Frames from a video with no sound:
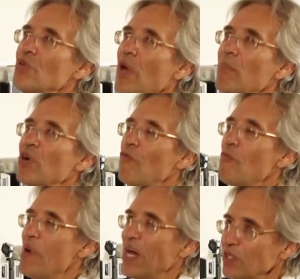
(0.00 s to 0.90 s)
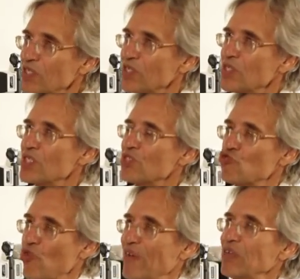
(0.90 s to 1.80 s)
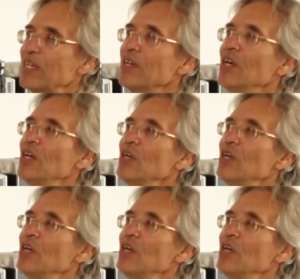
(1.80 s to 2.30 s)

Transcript: the number of Belgians traveling